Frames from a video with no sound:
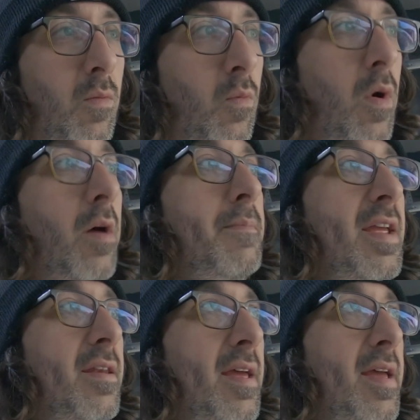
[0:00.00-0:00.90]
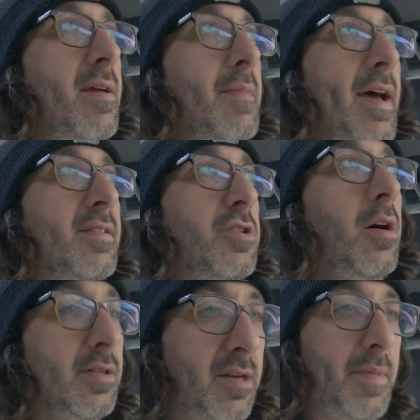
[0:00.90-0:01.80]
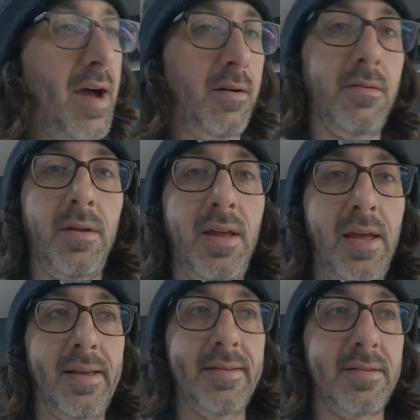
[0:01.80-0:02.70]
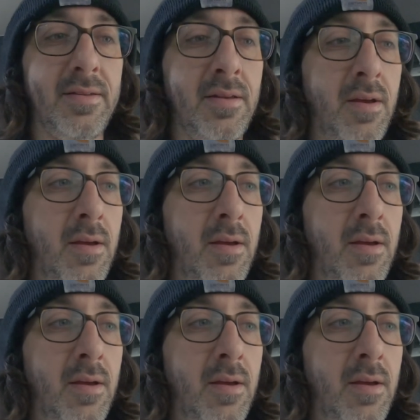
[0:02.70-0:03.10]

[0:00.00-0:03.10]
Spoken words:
What me and him had talked about is